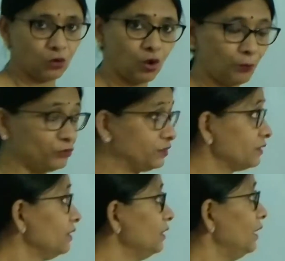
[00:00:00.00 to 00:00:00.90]

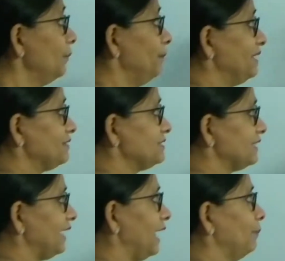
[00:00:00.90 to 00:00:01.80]
Opposite. Basal
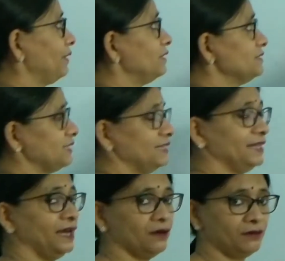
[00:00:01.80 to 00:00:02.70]
cell, apical cell,
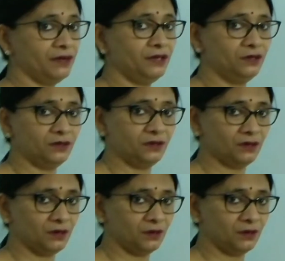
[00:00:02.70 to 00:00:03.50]
they are in